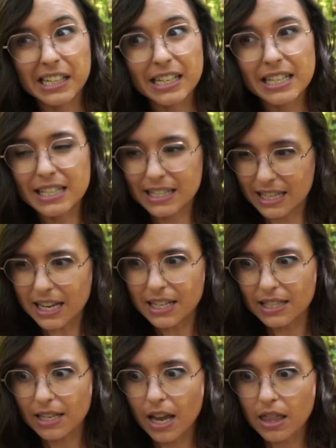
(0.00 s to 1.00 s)

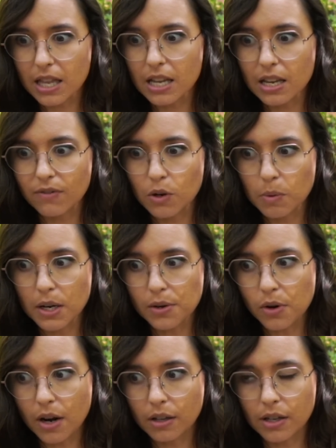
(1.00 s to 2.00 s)
6, I think, if you're reading
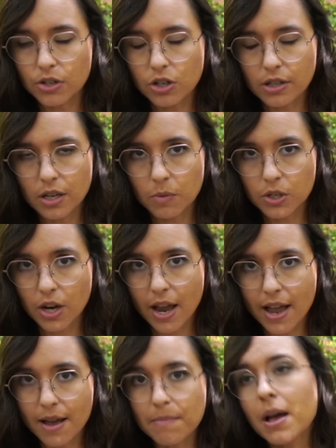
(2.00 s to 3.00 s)
chronologically, which I
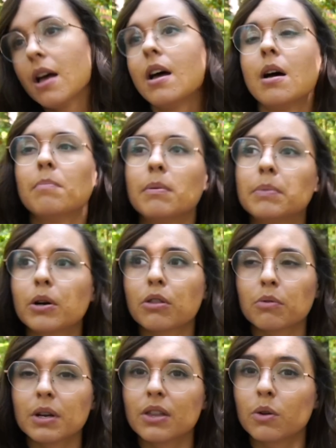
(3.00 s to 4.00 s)
am, but book
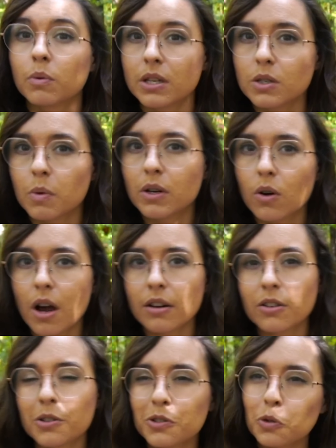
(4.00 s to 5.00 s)
3 in the Rincewind
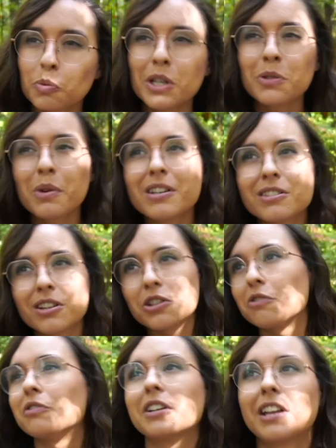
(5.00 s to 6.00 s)
Chronicles. Rincewind is such a
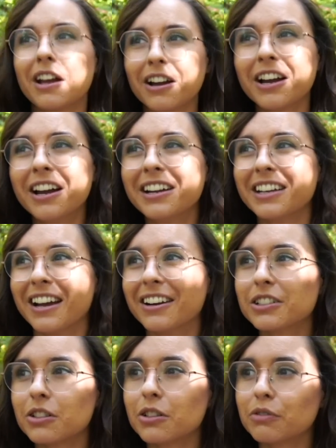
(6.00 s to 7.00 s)
fun
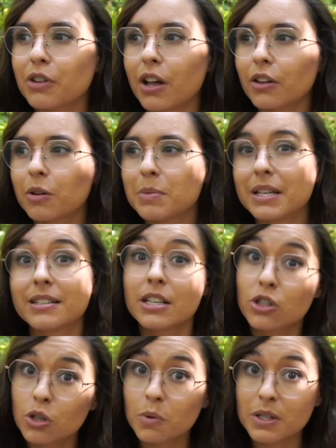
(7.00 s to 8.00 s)
character to follow because he
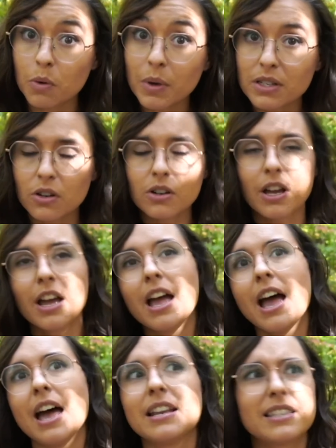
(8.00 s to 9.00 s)
too is a wizard,
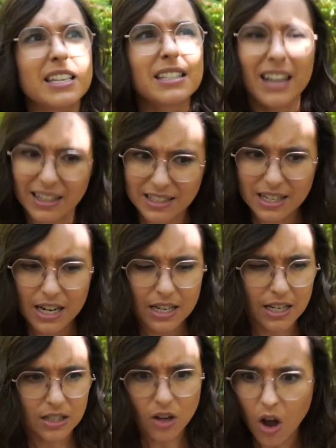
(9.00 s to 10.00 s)
and it's his destiny and
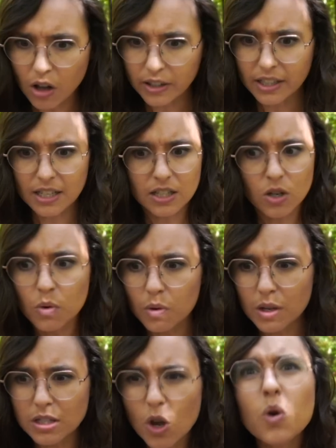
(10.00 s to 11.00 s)
its calling, and
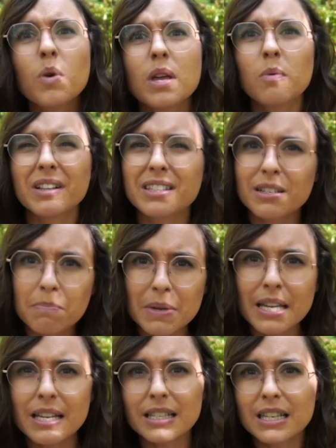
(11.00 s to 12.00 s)
it's who he wants to
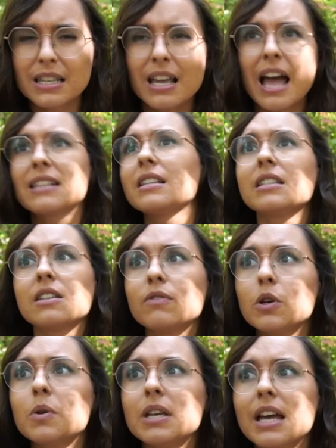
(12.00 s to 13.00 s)
be. It's the essence of
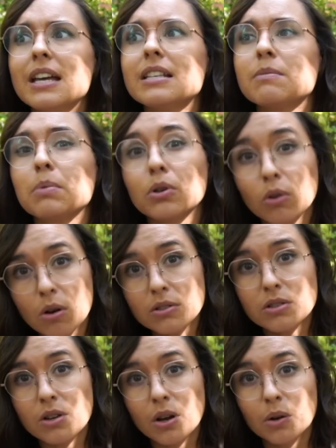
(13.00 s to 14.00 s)
who he is. But
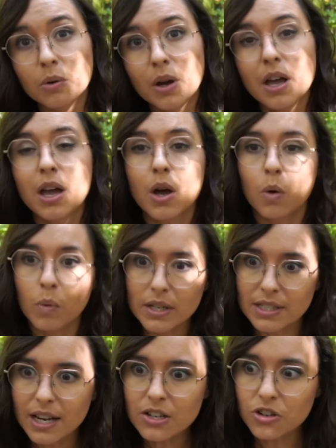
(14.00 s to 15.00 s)
also, when
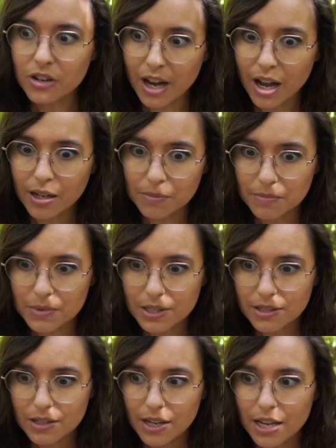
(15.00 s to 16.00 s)
danger comes,
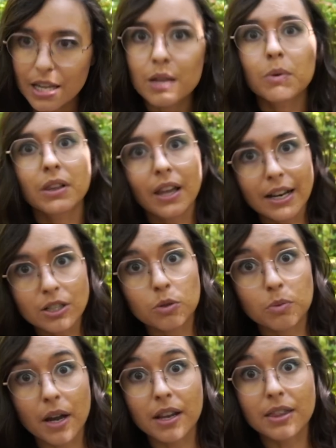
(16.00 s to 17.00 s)
he would like to
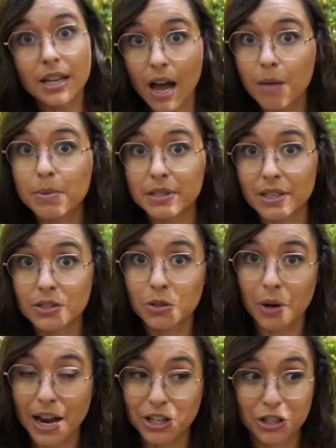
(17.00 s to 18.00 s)
run in the opposite
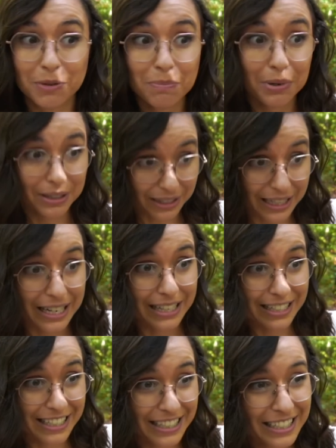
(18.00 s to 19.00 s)
direction,
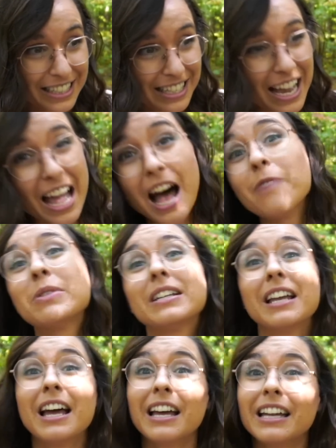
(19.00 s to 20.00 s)
please. I mean,
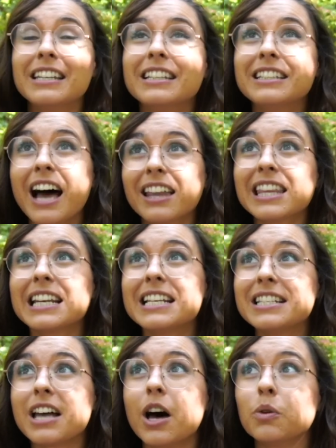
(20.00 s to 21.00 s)
not that
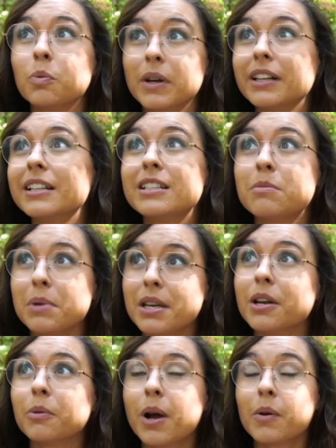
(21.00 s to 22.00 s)
he's unwilling to be
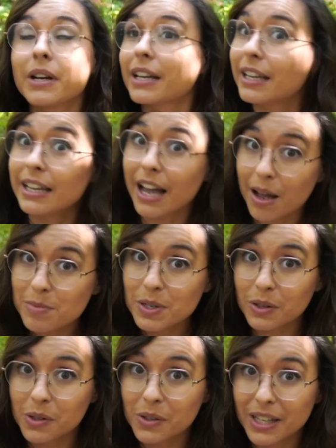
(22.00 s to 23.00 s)
heroic. He
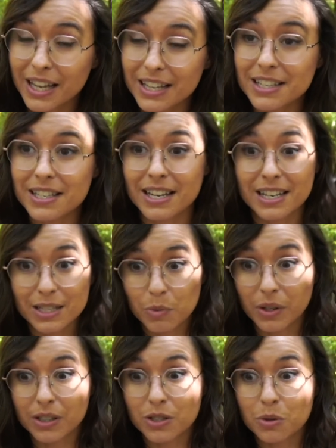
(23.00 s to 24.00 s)
absolutely is, and he's
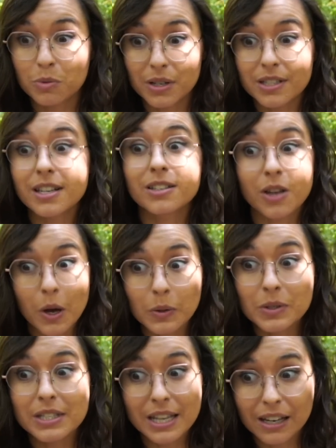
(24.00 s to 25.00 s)
willing to risk his
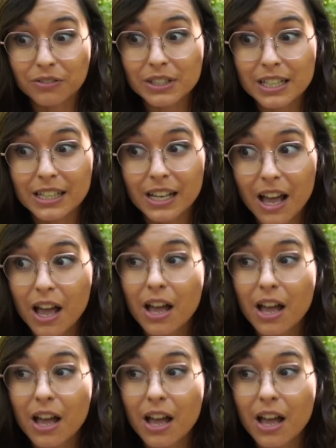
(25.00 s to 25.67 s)
own safety